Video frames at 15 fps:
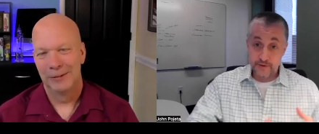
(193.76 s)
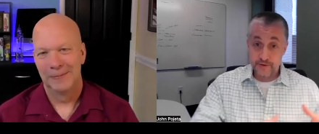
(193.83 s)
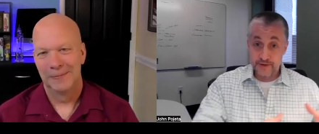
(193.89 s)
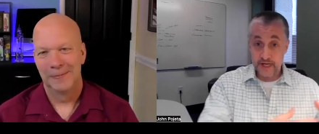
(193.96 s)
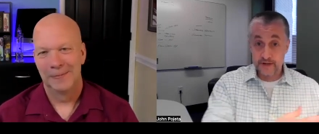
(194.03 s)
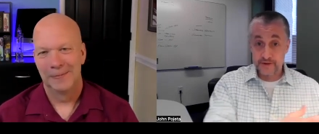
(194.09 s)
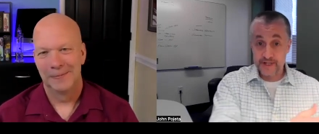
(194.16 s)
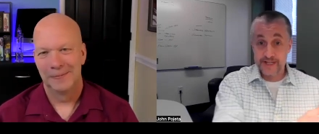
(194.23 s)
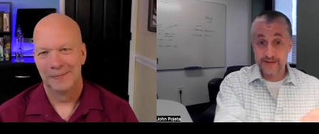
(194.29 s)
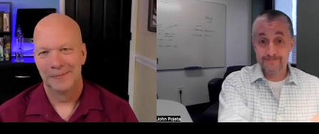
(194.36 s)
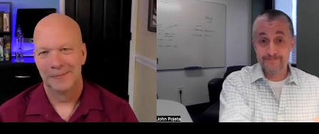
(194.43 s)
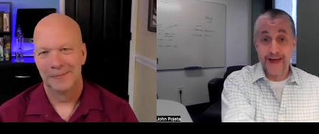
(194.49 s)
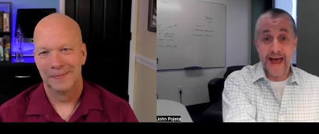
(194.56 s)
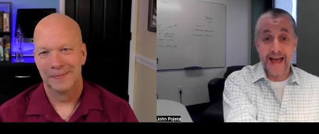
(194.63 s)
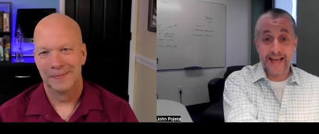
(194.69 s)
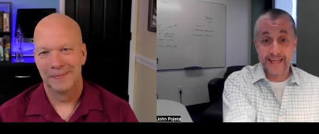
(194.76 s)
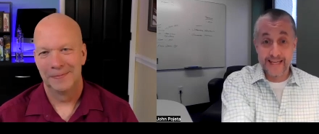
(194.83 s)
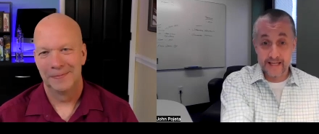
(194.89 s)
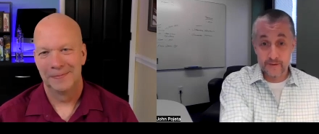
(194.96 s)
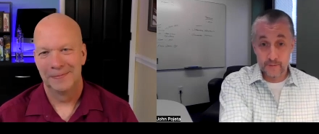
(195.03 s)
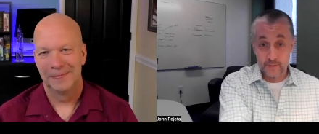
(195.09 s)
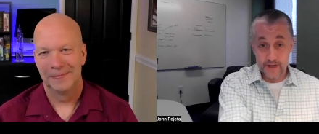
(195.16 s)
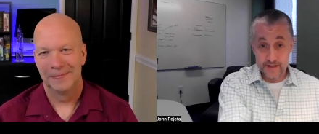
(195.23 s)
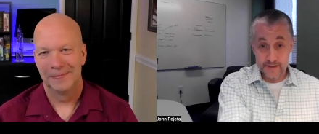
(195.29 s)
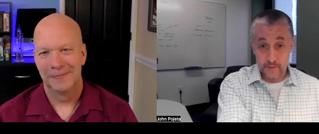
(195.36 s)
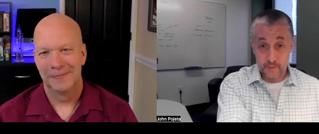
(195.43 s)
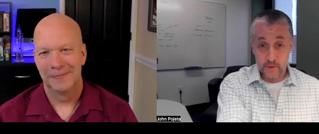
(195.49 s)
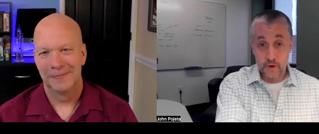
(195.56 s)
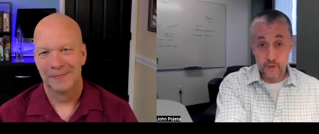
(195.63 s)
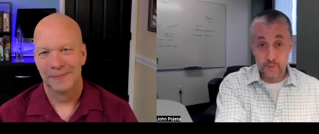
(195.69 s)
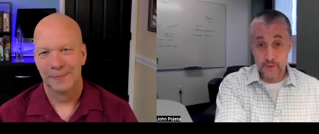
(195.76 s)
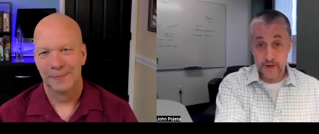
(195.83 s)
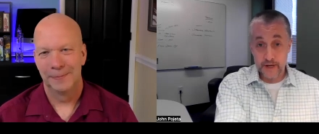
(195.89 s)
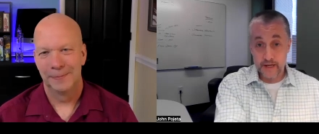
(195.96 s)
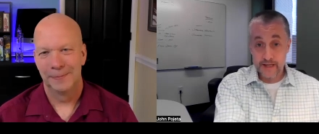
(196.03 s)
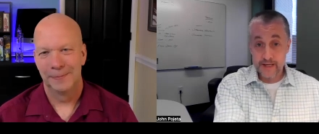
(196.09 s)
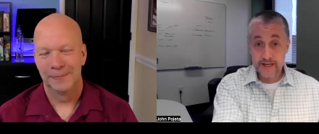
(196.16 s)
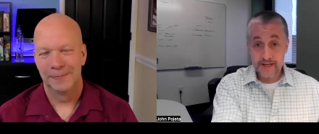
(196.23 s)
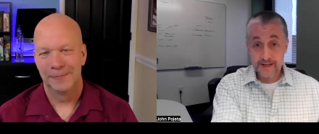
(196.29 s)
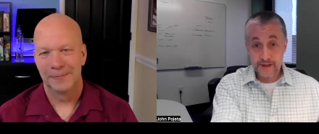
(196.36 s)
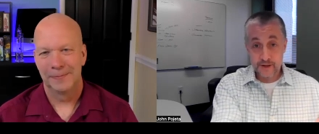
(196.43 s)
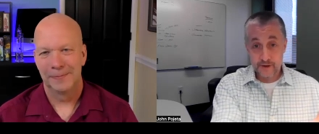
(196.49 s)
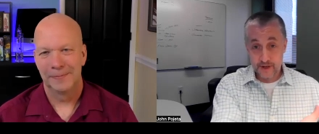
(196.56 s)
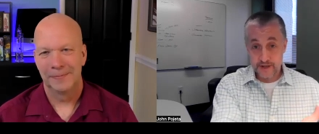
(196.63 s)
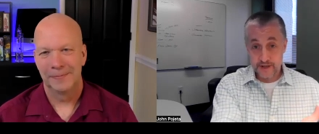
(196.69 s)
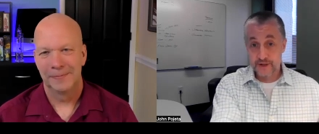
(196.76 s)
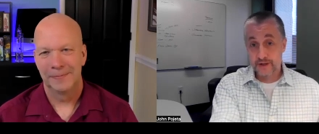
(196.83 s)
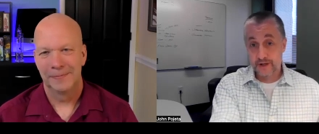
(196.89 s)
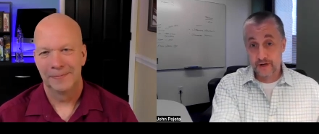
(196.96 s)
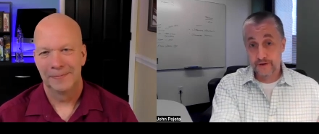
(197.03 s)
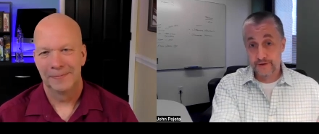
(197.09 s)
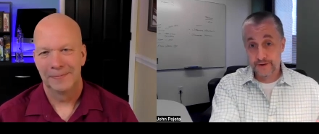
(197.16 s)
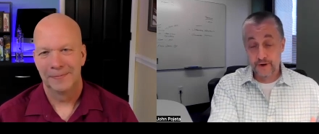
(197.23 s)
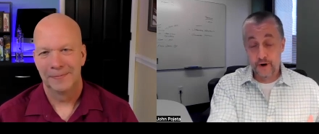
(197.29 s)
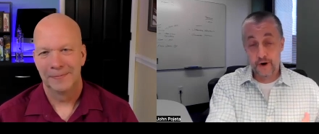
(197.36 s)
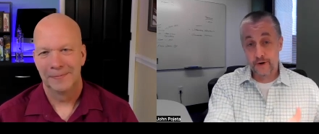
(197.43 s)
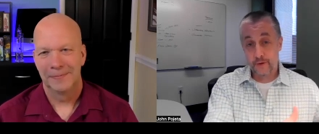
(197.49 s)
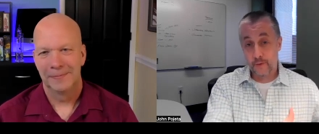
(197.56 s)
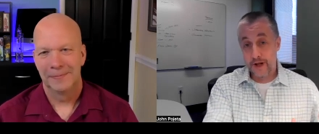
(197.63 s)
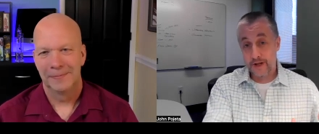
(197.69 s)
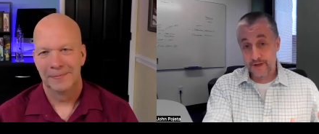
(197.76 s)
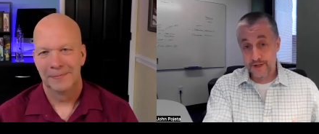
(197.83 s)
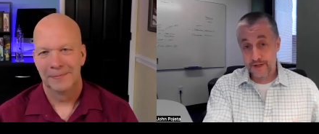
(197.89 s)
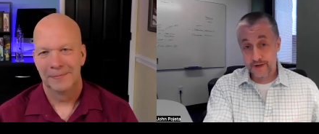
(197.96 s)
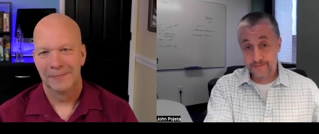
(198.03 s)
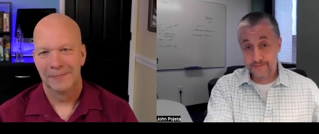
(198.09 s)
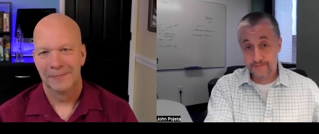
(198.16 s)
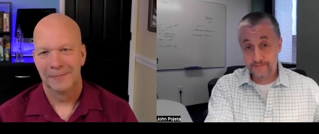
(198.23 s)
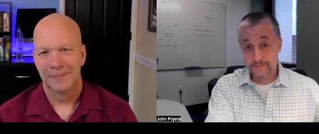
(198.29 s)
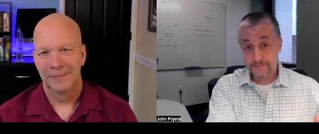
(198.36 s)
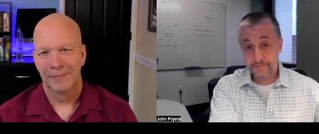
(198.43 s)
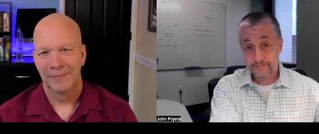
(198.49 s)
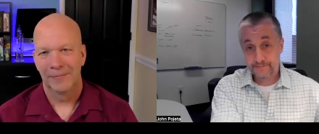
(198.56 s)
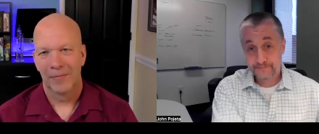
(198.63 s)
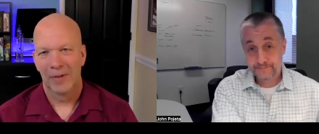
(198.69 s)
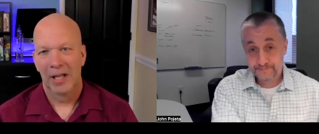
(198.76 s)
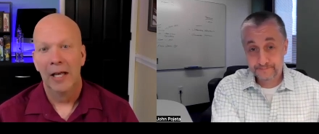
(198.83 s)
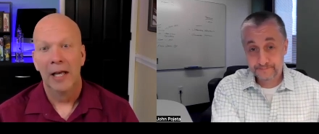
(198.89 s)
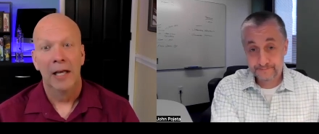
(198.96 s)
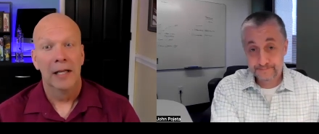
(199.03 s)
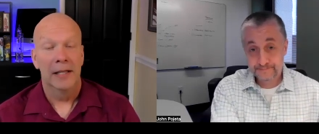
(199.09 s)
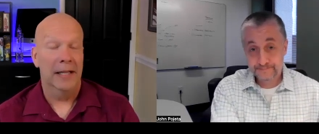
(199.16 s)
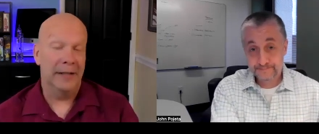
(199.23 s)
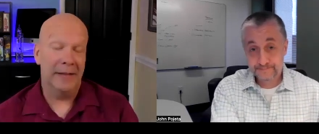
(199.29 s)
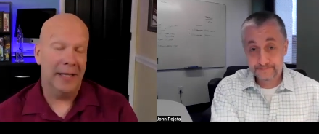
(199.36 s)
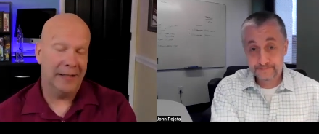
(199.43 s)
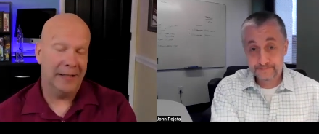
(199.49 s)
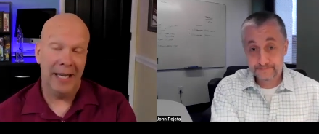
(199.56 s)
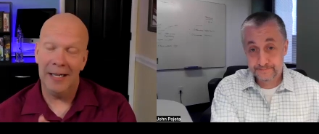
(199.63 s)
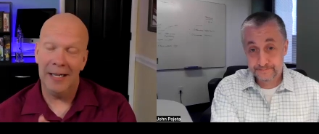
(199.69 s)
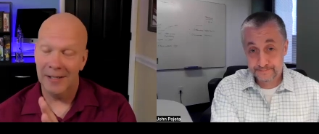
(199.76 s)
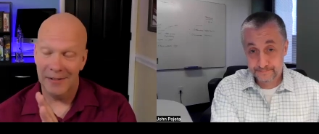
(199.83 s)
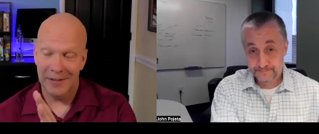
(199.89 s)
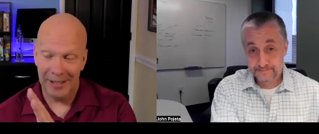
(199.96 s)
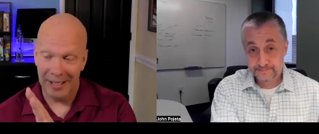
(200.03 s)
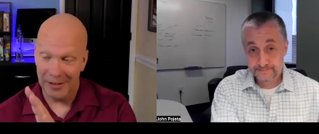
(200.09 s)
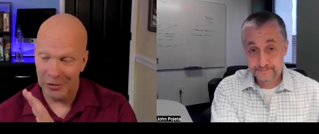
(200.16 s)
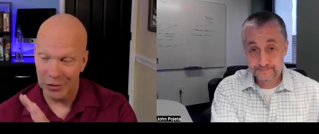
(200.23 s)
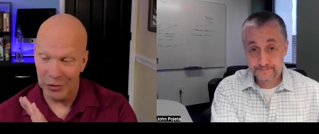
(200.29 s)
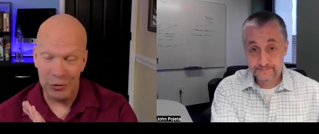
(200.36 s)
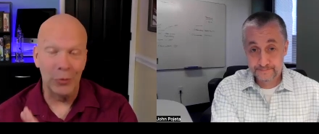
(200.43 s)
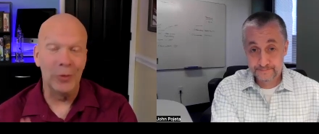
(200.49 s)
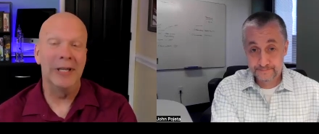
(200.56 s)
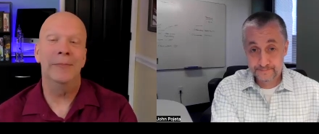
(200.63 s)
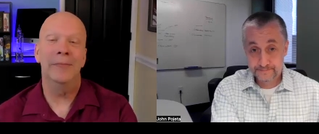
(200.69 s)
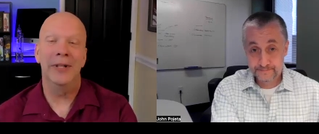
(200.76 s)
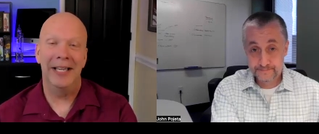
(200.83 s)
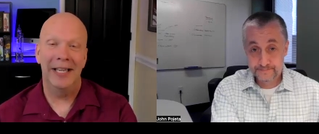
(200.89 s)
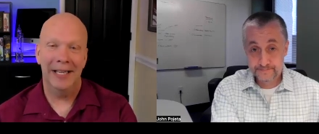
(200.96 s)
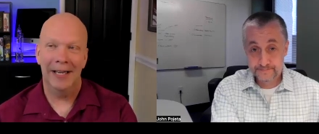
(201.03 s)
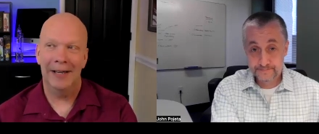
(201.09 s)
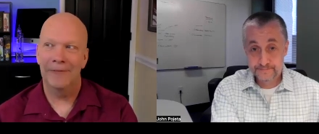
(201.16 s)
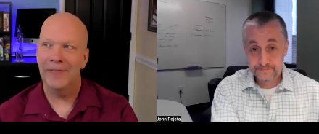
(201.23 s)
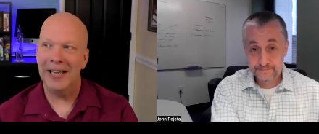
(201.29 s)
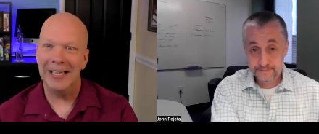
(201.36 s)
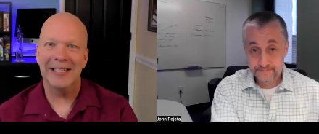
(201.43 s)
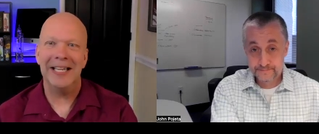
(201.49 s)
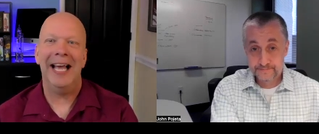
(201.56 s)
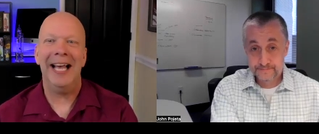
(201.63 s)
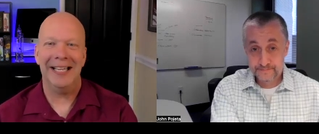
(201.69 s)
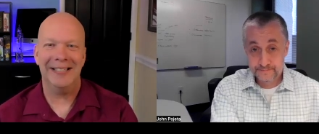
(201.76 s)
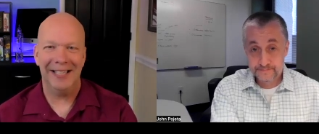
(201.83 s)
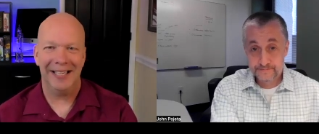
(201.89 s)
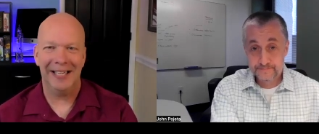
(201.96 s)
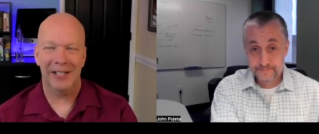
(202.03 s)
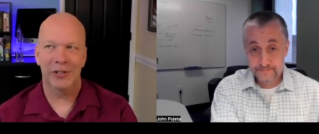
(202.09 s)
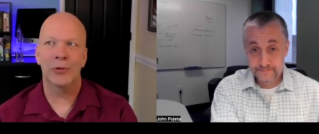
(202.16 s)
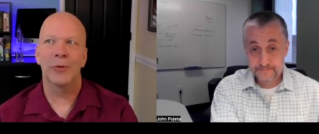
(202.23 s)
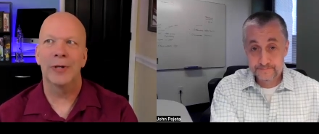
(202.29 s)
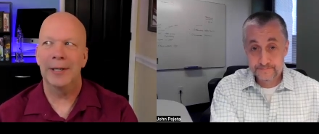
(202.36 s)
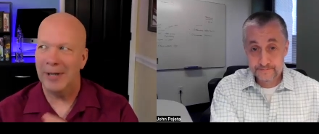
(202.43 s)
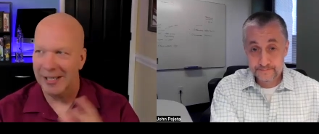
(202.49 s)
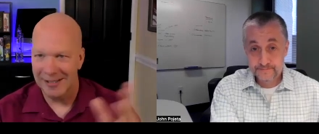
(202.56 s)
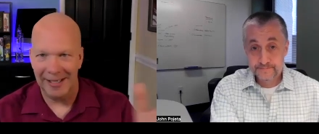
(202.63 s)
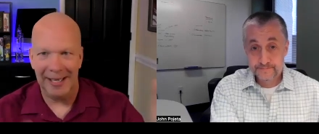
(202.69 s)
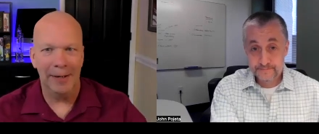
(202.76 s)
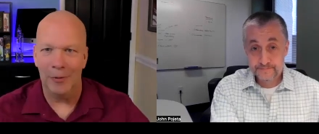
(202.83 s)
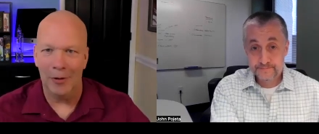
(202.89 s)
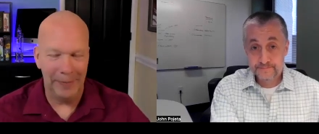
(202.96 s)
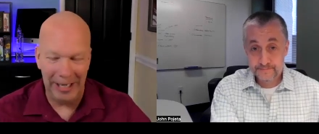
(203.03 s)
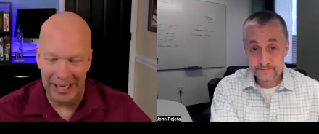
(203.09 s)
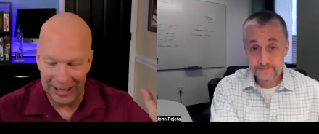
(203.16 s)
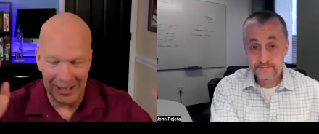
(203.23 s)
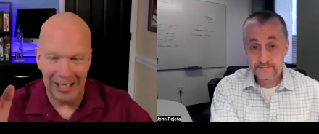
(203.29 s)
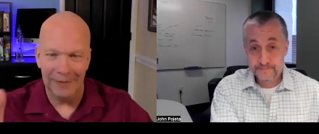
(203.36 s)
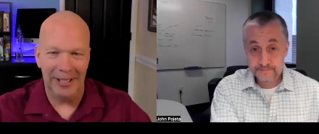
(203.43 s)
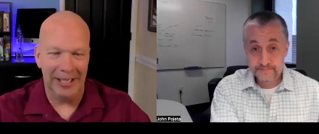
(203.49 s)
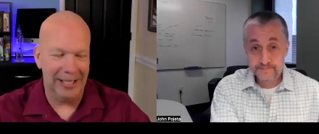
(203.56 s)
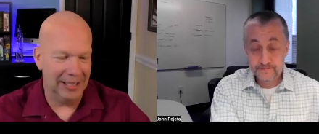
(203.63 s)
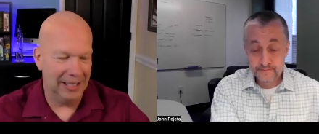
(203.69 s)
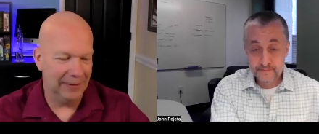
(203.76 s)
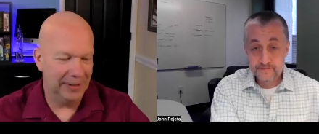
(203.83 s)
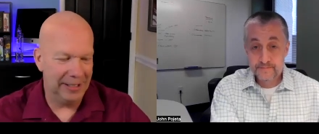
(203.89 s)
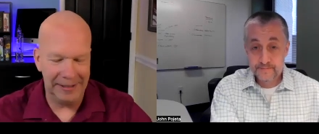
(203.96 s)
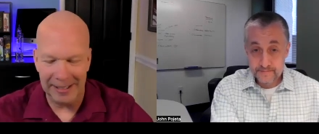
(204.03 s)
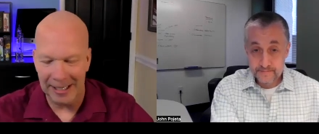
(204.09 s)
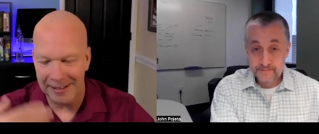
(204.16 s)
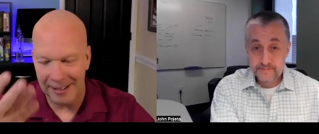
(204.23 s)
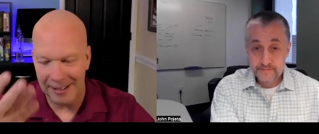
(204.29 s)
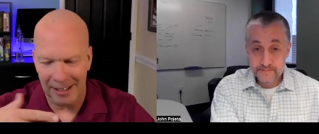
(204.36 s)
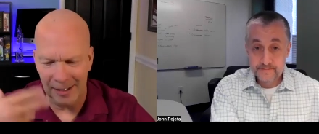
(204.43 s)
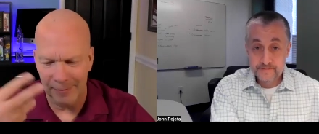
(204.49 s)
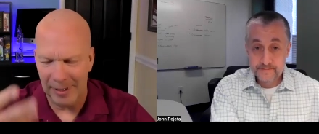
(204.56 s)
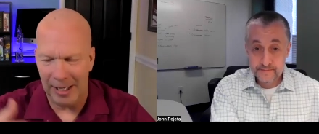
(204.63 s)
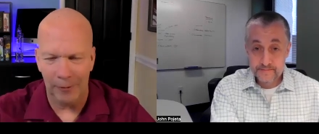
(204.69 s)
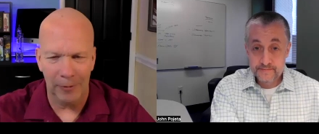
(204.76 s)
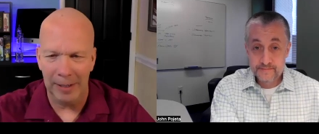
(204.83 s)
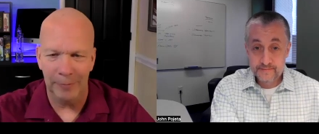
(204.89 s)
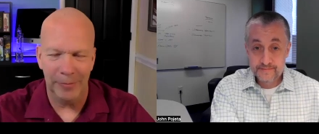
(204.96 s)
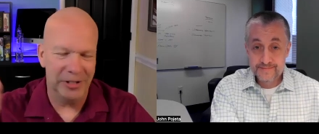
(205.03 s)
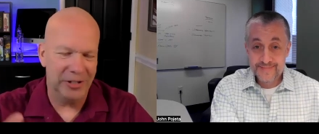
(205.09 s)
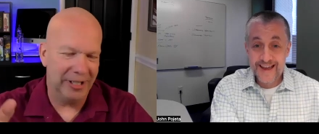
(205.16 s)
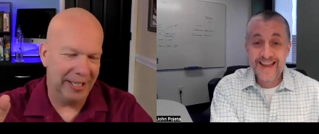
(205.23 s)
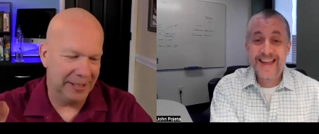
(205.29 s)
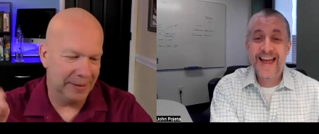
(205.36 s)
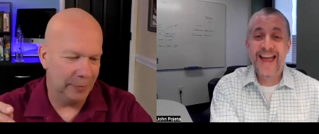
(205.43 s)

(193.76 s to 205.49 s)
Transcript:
Speaker 1: or sales team back in when it's appropriate, you're going to struggle to garner wallet share. That, that that
Speaker 2: is extremely a fantastic extreme example. I mean, I love it. I love it. That didn't come out right, but you get the